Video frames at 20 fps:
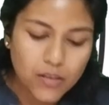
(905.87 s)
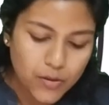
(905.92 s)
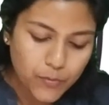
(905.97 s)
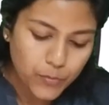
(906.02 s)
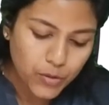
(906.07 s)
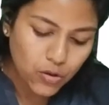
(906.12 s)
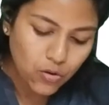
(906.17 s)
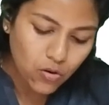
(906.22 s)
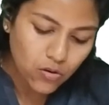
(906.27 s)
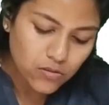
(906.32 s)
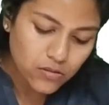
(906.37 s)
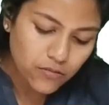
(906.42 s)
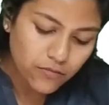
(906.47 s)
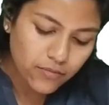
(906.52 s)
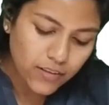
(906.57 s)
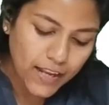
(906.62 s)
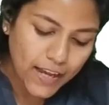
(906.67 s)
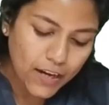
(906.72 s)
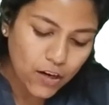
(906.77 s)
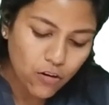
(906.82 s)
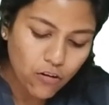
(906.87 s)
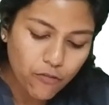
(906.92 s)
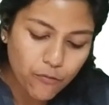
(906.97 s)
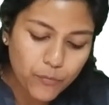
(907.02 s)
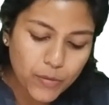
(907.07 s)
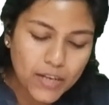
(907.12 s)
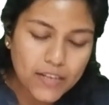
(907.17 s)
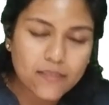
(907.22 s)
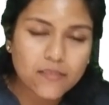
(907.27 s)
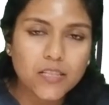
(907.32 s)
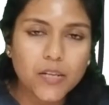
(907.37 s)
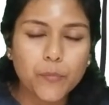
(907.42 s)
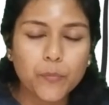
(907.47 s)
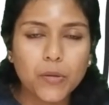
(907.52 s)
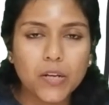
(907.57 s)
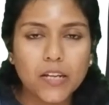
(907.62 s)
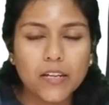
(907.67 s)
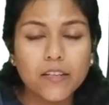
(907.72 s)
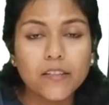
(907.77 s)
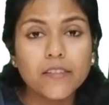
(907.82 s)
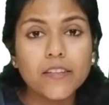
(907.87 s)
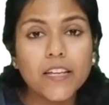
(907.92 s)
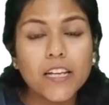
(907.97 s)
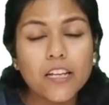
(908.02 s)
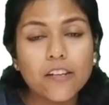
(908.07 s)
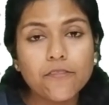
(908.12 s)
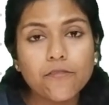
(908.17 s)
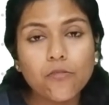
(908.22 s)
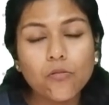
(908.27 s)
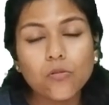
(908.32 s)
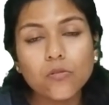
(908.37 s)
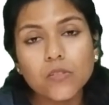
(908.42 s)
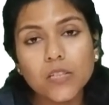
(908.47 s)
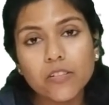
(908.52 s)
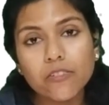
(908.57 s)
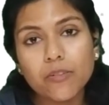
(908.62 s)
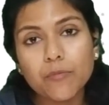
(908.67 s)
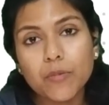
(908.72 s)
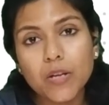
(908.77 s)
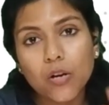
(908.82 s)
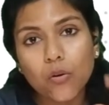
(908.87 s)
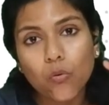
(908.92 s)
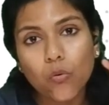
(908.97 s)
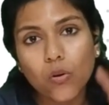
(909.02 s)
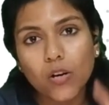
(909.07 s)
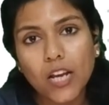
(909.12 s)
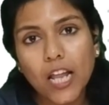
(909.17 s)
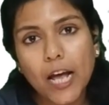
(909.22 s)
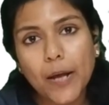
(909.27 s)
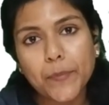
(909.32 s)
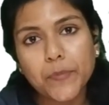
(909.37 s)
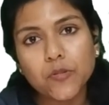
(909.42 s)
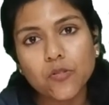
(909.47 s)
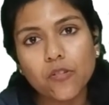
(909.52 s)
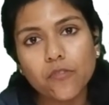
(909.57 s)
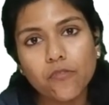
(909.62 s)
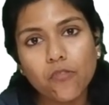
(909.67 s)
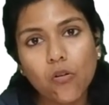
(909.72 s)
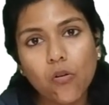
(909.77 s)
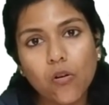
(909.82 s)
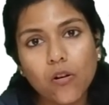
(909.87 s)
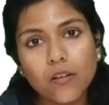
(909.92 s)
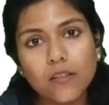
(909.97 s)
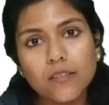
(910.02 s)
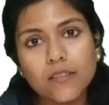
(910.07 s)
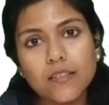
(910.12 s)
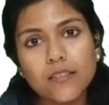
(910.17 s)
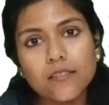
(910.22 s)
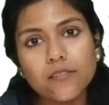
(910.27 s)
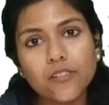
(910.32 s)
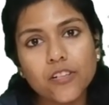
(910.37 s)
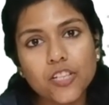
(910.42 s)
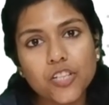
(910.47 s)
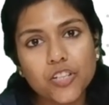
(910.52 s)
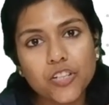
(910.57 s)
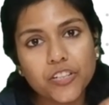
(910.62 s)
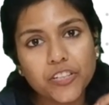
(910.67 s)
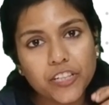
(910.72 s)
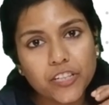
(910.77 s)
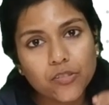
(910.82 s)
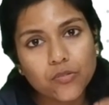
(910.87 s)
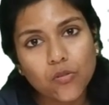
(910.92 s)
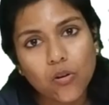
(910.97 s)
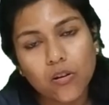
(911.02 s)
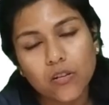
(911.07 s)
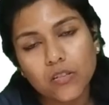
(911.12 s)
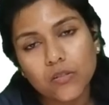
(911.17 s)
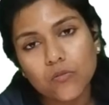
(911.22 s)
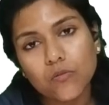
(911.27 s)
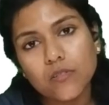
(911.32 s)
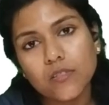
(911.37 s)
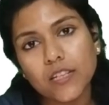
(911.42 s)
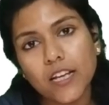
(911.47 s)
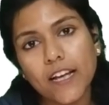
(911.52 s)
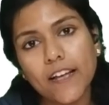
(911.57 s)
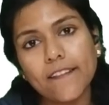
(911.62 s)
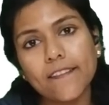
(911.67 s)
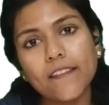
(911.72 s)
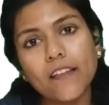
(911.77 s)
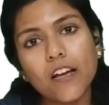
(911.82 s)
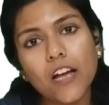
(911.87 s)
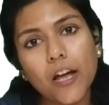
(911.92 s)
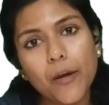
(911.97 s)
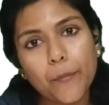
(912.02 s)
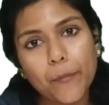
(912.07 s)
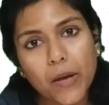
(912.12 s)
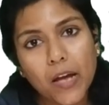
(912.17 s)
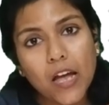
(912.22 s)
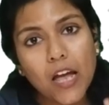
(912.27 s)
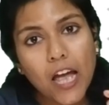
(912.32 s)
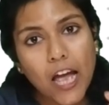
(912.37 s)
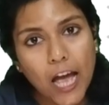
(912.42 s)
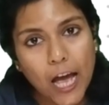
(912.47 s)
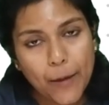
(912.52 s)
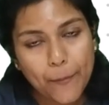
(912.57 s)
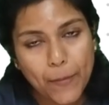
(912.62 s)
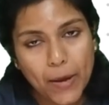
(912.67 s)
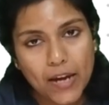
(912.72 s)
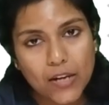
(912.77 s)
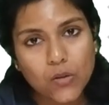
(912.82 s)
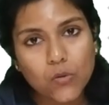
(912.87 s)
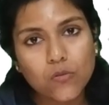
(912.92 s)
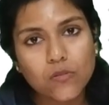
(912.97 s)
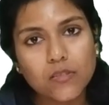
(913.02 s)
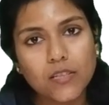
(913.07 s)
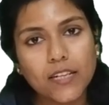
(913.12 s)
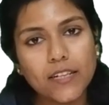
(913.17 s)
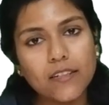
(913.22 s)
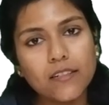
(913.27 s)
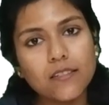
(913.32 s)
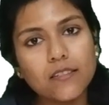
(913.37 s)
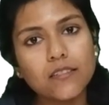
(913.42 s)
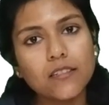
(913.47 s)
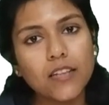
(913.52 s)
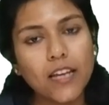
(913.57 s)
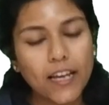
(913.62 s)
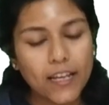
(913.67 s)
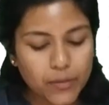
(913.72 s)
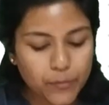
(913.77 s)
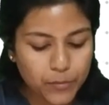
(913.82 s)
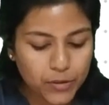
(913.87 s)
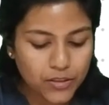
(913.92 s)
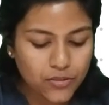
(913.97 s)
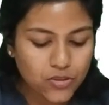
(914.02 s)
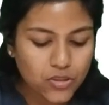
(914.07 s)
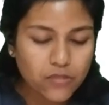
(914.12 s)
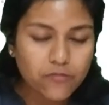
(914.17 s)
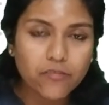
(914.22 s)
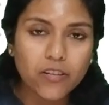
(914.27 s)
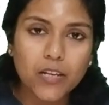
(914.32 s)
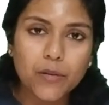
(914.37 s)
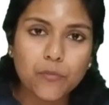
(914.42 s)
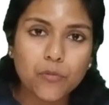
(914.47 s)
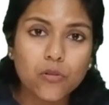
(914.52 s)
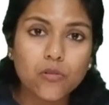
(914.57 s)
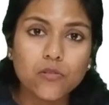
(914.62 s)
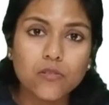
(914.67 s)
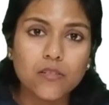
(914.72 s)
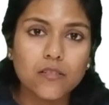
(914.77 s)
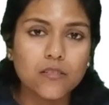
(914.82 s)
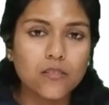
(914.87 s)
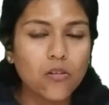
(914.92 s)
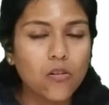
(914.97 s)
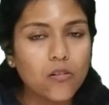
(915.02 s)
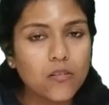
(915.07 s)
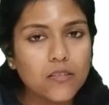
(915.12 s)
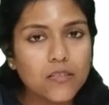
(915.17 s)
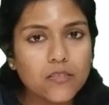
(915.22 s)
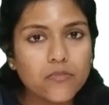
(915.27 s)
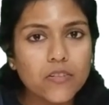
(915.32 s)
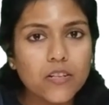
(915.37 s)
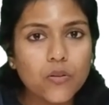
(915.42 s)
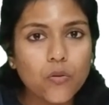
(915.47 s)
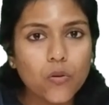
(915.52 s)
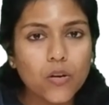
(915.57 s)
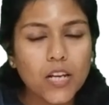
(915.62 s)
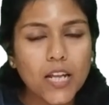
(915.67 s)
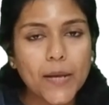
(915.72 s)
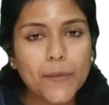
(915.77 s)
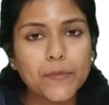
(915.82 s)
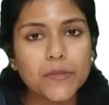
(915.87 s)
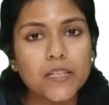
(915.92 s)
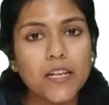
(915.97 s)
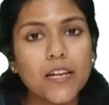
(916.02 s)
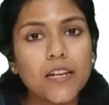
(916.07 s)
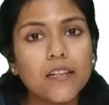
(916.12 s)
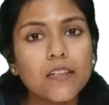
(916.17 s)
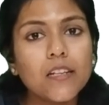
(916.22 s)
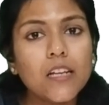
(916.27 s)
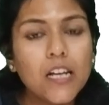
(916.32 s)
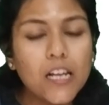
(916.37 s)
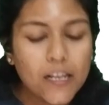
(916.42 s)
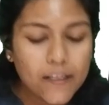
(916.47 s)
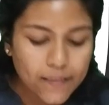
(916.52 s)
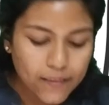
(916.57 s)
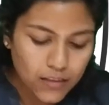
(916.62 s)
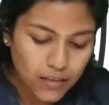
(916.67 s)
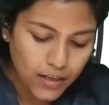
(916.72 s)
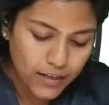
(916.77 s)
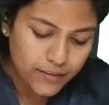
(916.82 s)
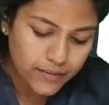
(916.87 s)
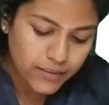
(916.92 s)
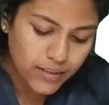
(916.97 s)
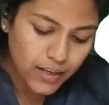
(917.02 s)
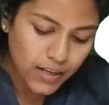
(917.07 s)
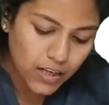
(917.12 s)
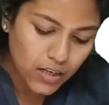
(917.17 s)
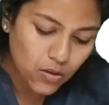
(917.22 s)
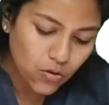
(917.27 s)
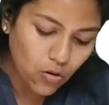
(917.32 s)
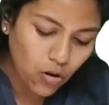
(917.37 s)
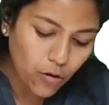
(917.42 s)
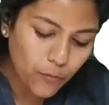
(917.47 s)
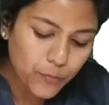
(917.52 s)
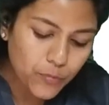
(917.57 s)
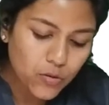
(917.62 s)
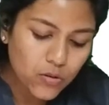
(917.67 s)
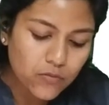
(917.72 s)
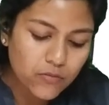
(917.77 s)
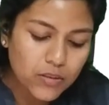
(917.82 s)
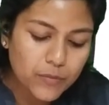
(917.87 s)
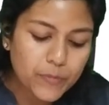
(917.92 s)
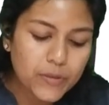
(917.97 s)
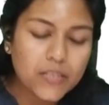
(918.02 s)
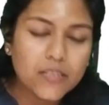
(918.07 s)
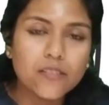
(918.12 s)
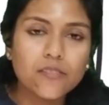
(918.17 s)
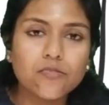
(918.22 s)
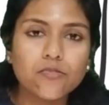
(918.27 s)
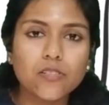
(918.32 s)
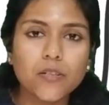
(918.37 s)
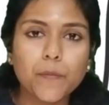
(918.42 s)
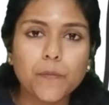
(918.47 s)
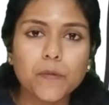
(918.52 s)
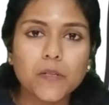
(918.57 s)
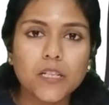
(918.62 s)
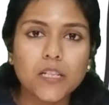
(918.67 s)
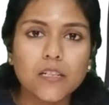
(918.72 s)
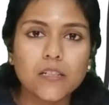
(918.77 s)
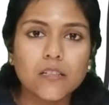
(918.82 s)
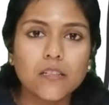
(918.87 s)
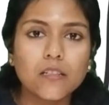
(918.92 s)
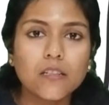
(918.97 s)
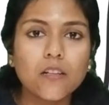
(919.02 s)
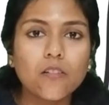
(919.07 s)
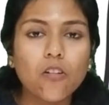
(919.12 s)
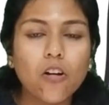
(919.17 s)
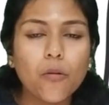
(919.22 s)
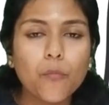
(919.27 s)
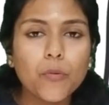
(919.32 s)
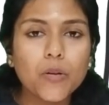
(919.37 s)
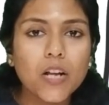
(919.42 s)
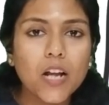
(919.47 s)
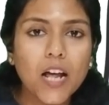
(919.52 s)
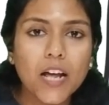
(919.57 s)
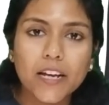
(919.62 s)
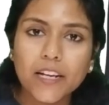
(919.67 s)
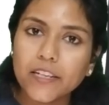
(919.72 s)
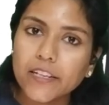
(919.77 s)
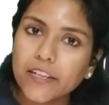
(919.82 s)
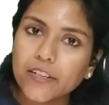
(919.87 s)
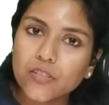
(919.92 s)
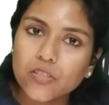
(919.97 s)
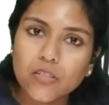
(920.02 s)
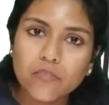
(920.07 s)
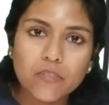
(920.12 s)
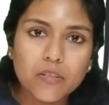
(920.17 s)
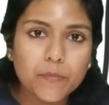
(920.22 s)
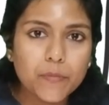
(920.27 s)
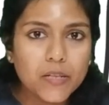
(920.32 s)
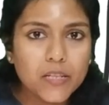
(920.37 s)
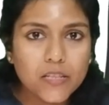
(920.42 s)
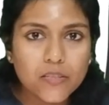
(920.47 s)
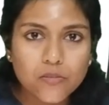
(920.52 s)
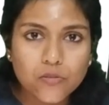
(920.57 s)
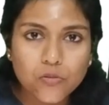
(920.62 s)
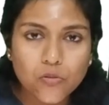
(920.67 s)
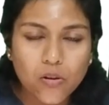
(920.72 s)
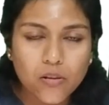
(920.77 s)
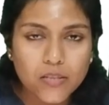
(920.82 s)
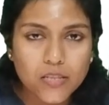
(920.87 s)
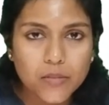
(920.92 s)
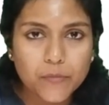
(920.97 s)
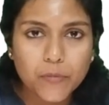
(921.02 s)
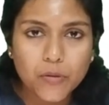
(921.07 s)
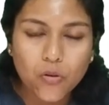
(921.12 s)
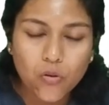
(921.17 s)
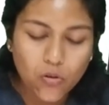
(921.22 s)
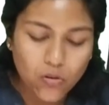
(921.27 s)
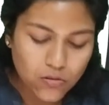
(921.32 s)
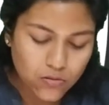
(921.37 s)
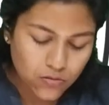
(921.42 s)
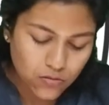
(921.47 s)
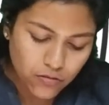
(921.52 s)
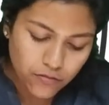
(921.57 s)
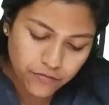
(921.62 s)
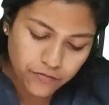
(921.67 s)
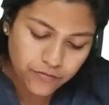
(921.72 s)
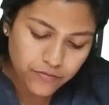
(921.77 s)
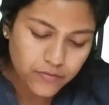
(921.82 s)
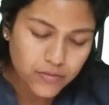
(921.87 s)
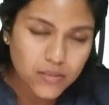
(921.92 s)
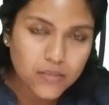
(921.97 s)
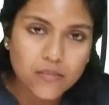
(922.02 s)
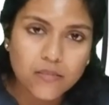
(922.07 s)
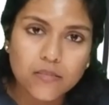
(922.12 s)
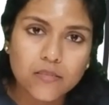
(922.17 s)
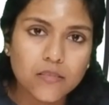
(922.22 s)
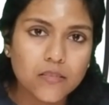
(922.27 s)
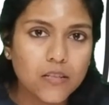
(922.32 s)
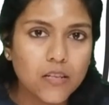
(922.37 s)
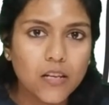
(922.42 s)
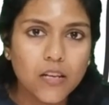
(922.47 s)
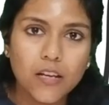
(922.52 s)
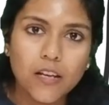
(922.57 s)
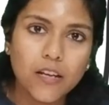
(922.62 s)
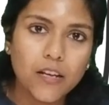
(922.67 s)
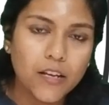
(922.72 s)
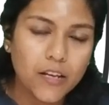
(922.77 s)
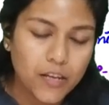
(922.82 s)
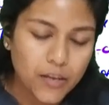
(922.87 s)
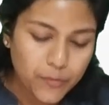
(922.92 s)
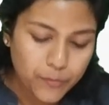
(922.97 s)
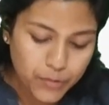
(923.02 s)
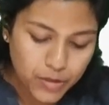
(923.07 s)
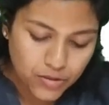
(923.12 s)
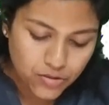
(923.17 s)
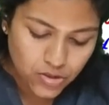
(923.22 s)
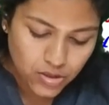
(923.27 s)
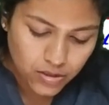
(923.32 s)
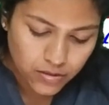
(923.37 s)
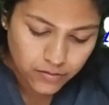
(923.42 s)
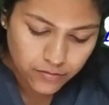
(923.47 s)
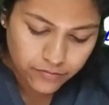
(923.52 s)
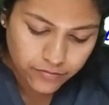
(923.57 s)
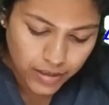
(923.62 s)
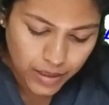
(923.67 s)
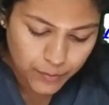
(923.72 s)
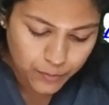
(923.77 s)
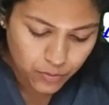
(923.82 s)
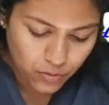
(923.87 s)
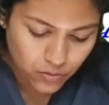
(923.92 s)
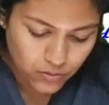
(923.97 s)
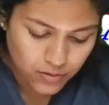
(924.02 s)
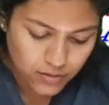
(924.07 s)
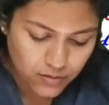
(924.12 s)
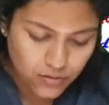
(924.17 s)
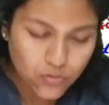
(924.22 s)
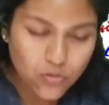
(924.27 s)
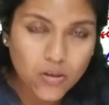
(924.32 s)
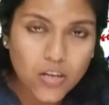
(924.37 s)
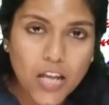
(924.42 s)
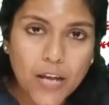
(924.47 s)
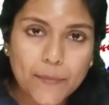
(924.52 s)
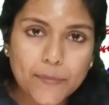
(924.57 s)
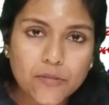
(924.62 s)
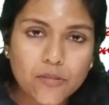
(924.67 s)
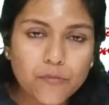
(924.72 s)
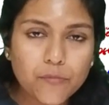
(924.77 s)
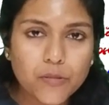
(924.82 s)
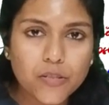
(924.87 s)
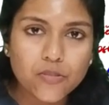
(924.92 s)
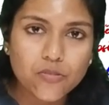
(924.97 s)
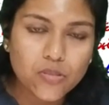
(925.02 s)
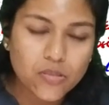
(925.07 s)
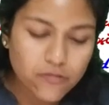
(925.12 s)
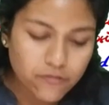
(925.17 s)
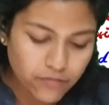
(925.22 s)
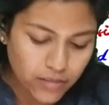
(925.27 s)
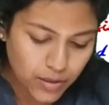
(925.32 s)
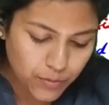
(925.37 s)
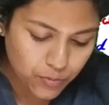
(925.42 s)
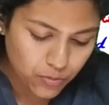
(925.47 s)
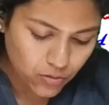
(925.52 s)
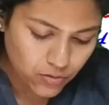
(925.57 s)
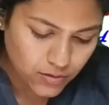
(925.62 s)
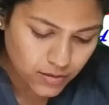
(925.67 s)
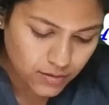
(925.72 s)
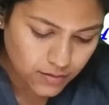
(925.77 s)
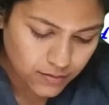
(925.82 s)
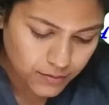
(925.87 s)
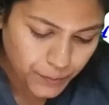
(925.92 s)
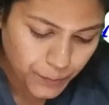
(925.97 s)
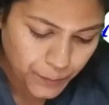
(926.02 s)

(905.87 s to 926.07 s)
because of lack of blood supply. Therefore, there will be a collapse of all this regenerating nodules and the hepatocytes and the bridging fibrosis. All this will collapse and the entire lobule will be disrupted. The lobular architecture will be distorted because of this bridging fibrosis, collapse of bridging fibrosis.